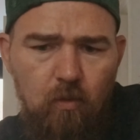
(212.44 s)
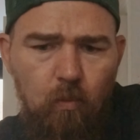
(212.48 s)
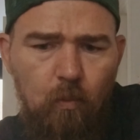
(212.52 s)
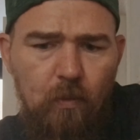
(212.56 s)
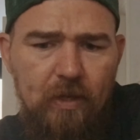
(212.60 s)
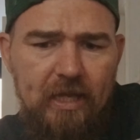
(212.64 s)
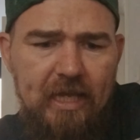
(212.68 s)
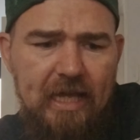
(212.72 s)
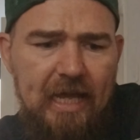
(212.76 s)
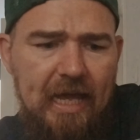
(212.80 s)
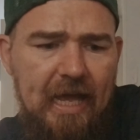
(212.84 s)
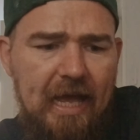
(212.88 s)

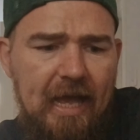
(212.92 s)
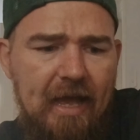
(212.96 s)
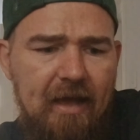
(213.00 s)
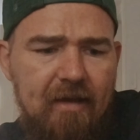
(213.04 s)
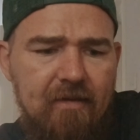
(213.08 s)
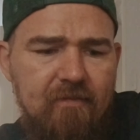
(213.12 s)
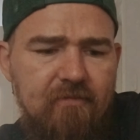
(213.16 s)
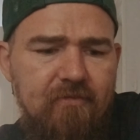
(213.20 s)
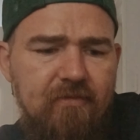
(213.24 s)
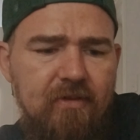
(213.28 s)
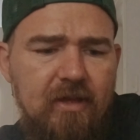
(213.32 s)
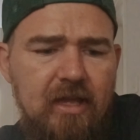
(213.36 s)
we
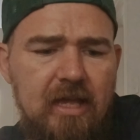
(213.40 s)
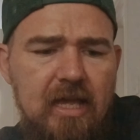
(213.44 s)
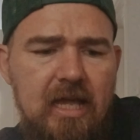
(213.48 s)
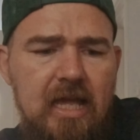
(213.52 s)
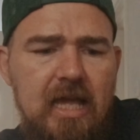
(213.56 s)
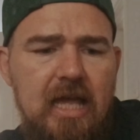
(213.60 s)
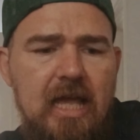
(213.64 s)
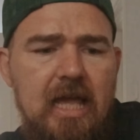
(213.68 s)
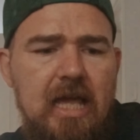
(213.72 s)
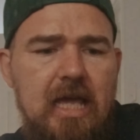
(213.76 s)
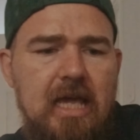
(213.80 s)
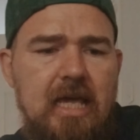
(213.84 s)
have
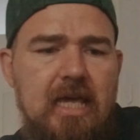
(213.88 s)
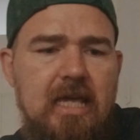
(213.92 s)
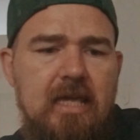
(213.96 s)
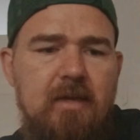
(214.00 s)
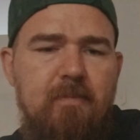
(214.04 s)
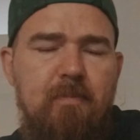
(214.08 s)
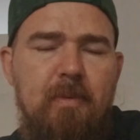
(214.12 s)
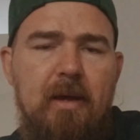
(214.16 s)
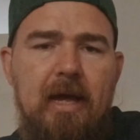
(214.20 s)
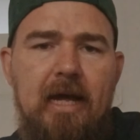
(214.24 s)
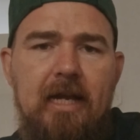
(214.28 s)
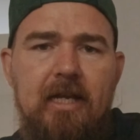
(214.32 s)

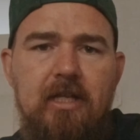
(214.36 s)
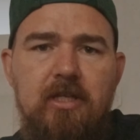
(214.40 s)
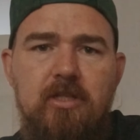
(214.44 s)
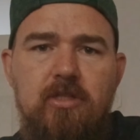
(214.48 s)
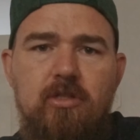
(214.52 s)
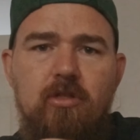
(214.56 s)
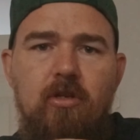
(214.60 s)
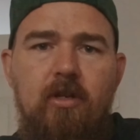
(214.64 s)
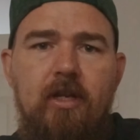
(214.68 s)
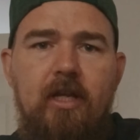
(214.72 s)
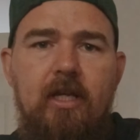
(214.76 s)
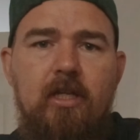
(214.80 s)
a
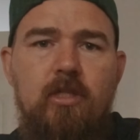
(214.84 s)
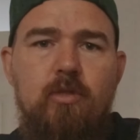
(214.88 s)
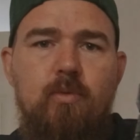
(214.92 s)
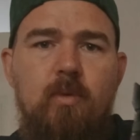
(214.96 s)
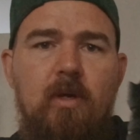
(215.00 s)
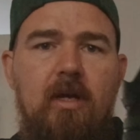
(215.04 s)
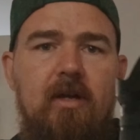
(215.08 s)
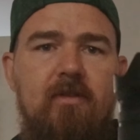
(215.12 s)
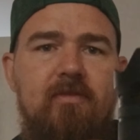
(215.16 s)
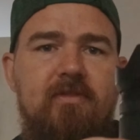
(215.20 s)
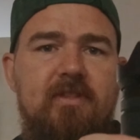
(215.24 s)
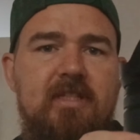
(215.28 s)
Panasonic
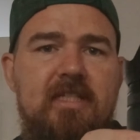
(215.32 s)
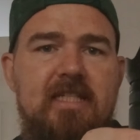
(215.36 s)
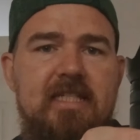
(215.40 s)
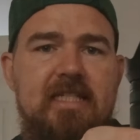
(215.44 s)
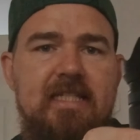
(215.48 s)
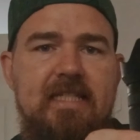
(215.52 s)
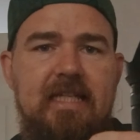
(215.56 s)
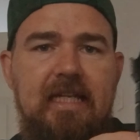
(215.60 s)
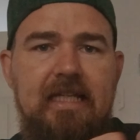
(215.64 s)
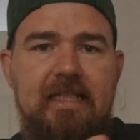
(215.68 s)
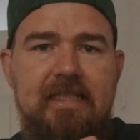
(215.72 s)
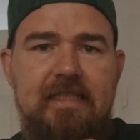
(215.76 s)
12 to
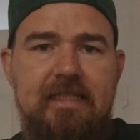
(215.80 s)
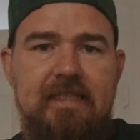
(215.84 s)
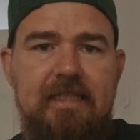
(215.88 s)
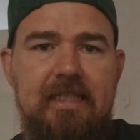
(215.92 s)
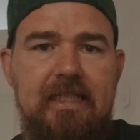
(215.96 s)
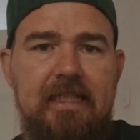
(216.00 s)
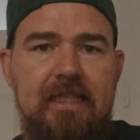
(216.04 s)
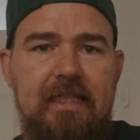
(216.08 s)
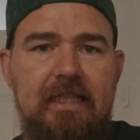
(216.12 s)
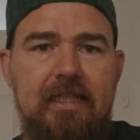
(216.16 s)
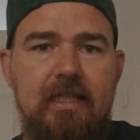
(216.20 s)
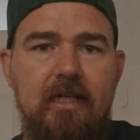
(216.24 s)

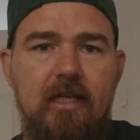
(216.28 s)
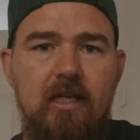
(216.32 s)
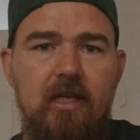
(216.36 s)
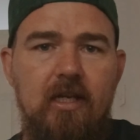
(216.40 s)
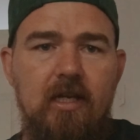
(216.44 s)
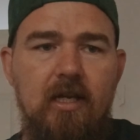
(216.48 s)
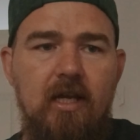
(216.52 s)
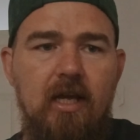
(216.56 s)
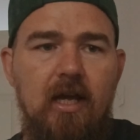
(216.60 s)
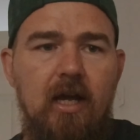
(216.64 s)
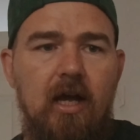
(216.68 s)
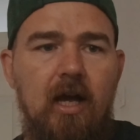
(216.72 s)
60,
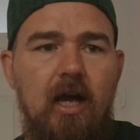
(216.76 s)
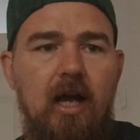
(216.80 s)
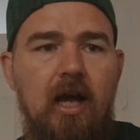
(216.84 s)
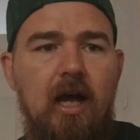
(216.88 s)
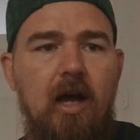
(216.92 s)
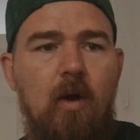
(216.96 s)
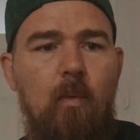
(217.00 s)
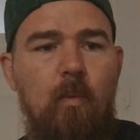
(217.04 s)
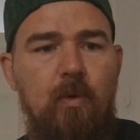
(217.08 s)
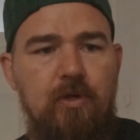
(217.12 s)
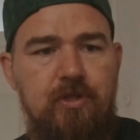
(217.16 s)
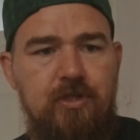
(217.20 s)

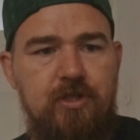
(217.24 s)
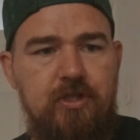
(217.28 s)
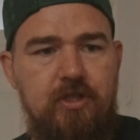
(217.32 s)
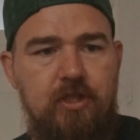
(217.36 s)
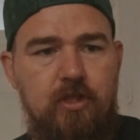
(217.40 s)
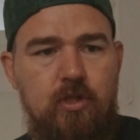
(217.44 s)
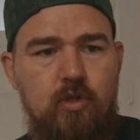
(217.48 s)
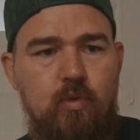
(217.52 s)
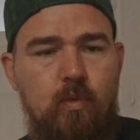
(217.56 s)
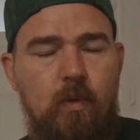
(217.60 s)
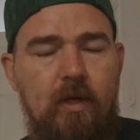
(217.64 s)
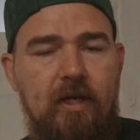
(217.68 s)
which is
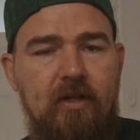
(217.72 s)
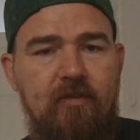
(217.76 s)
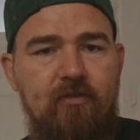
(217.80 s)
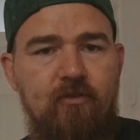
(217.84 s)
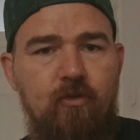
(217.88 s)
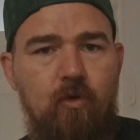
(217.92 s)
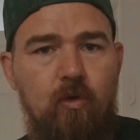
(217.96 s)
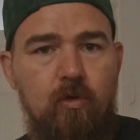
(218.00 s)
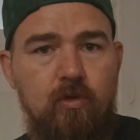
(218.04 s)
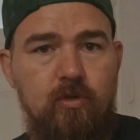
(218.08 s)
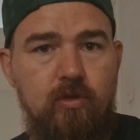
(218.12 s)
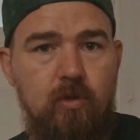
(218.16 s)
a
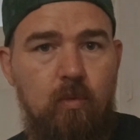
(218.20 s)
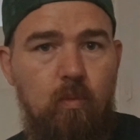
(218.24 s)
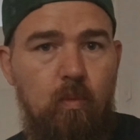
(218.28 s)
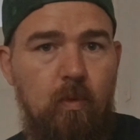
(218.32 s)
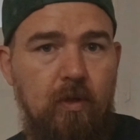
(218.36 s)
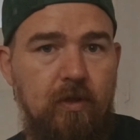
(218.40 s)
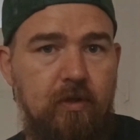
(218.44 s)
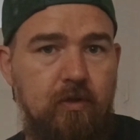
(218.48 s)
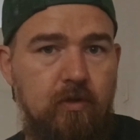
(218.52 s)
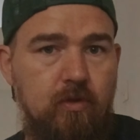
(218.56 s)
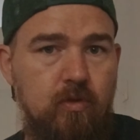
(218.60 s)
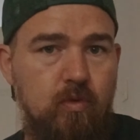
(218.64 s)
24 to
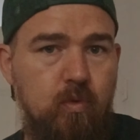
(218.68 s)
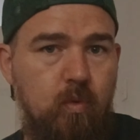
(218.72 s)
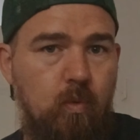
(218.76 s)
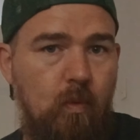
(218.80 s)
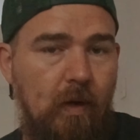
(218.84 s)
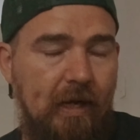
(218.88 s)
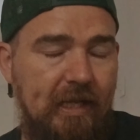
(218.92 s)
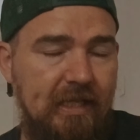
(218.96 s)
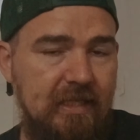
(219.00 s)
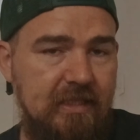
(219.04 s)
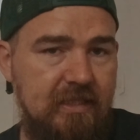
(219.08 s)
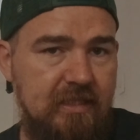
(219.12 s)

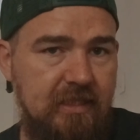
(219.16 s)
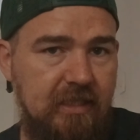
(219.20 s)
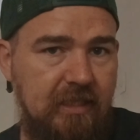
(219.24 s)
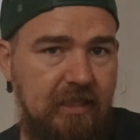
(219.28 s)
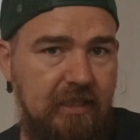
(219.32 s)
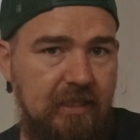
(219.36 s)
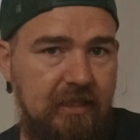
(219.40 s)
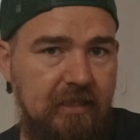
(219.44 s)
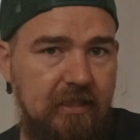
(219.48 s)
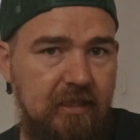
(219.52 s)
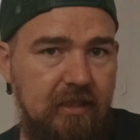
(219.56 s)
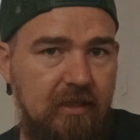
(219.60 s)

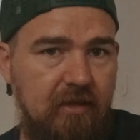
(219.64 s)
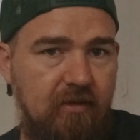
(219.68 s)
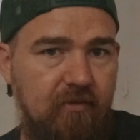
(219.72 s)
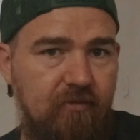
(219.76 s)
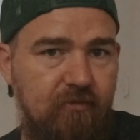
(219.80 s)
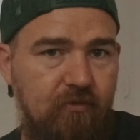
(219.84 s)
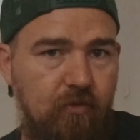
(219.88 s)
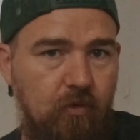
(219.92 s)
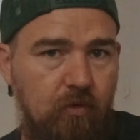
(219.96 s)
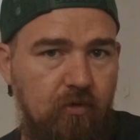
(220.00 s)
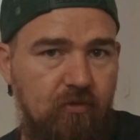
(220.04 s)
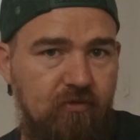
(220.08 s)
120
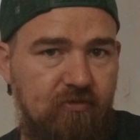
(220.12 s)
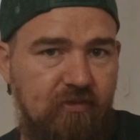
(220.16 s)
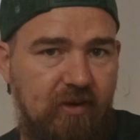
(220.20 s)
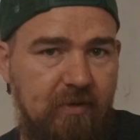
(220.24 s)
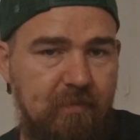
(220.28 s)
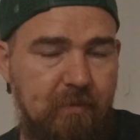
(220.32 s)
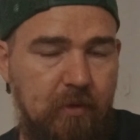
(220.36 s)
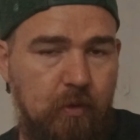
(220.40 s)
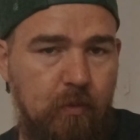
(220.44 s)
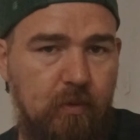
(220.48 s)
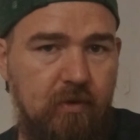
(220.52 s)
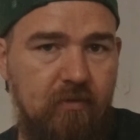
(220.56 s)
full
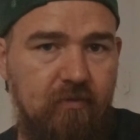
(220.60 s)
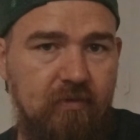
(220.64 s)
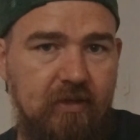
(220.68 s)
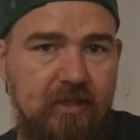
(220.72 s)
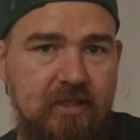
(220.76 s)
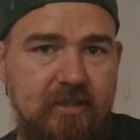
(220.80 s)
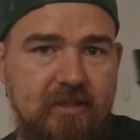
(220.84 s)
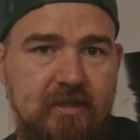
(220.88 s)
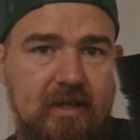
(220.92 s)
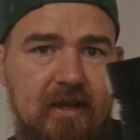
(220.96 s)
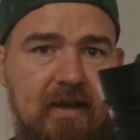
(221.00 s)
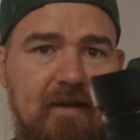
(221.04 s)
frame
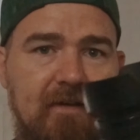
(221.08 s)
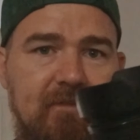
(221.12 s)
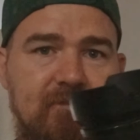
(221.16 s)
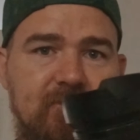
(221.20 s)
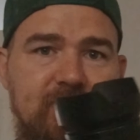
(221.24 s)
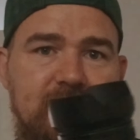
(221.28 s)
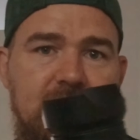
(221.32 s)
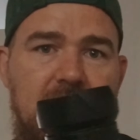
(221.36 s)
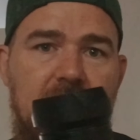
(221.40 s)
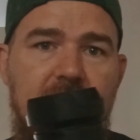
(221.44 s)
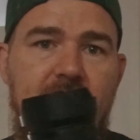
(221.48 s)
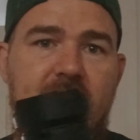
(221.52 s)
equivalent.
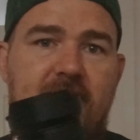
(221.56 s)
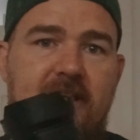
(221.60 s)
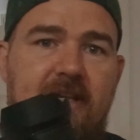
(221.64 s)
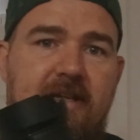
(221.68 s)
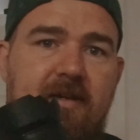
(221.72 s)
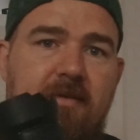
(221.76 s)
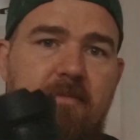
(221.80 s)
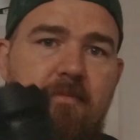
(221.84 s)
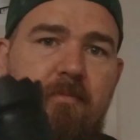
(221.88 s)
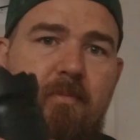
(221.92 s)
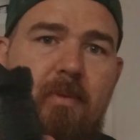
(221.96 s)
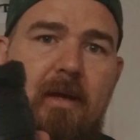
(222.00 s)
Very
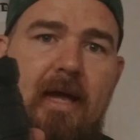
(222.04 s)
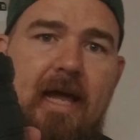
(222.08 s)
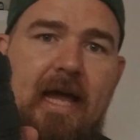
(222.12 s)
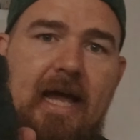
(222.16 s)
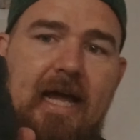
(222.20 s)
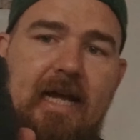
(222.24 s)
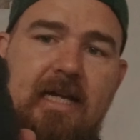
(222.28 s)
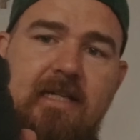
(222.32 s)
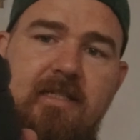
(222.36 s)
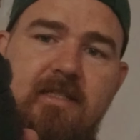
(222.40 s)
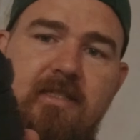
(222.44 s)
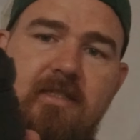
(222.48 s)

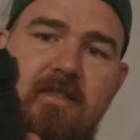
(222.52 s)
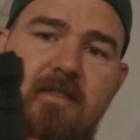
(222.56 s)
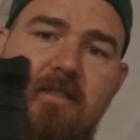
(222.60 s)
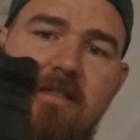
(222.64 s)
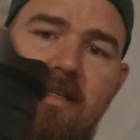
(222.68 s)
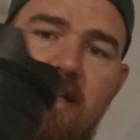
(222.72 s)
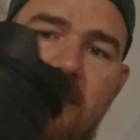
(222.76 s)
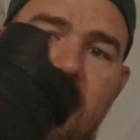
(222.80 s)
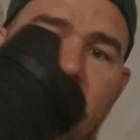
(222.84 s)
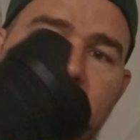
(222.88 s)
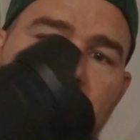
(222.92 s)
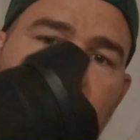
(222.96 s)
compact,
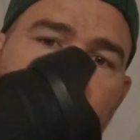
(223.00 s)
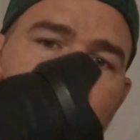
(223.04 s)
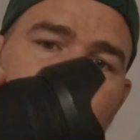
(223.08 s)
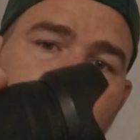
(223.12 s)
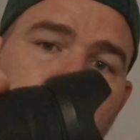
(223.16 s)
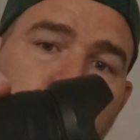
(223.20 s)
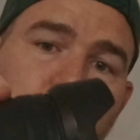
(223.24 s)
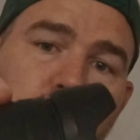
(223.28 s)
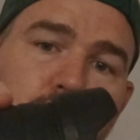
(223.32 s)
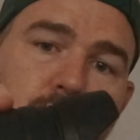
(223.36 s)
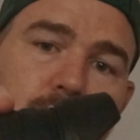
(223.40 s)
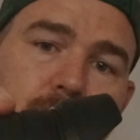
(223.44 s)

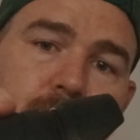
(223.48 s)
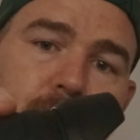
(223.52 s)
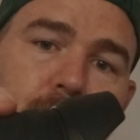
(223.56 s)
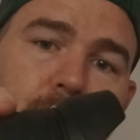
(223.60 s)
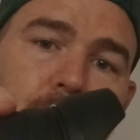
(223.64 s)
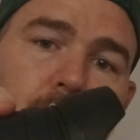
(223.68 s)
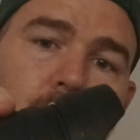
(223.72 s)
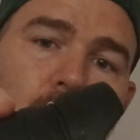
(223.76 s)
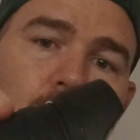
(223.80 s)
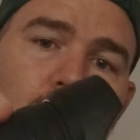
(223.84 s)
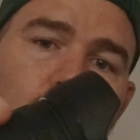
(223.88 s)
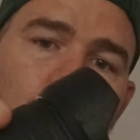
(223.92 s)

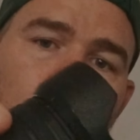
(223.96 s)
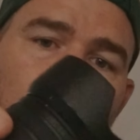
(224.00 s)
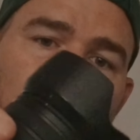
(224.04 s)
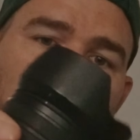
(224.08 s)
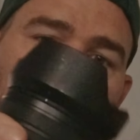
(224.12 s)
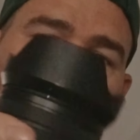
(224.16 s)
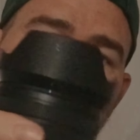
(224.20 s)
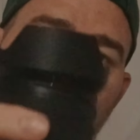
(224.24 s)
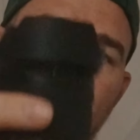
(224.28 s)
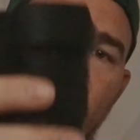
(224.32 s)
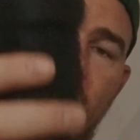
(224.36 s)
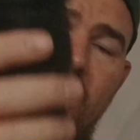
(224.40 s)

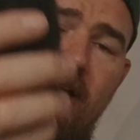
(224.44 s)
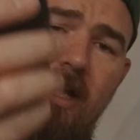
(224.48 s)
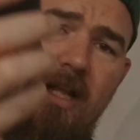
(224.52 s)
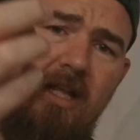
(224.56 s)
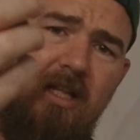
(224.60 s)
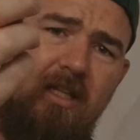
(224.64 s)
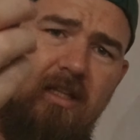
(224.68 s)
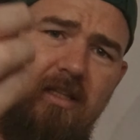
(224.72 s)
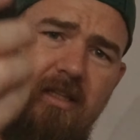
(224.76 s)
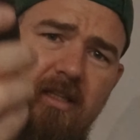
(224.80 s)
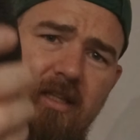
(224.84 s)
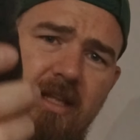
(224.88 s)
small,
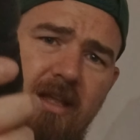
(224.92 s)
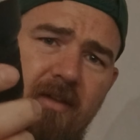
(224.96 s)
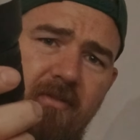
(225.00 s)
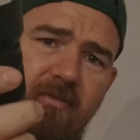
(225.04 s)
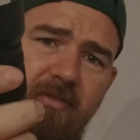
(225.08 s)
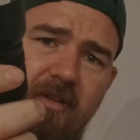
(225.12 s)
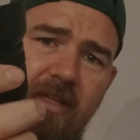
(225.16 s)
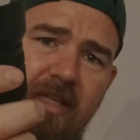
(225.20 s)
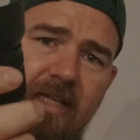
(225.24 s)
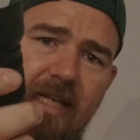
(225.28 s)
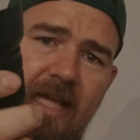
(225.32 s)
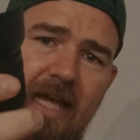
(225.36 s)

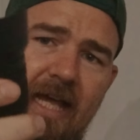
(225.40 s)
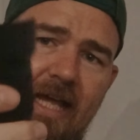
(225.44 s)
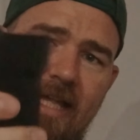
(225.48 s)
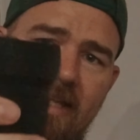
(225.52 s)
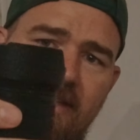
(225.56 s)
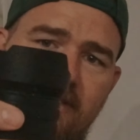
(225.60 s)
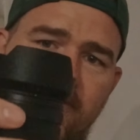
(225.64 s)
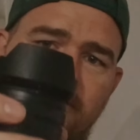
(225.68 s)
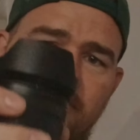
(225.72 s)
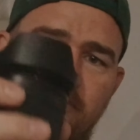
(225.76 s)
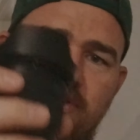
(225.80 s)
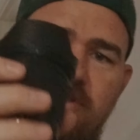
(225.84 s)
lovely
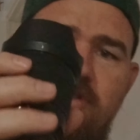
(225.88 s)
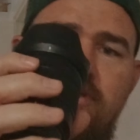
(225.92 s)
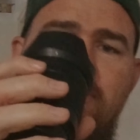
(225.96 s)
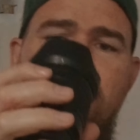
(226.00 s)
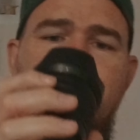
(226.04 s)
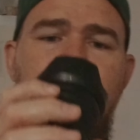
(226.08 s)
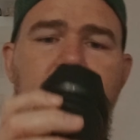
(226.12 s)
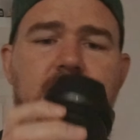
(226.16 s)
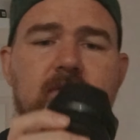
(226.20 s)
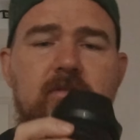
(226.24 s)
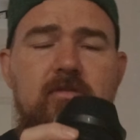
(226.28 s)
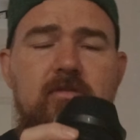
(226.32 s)
lens,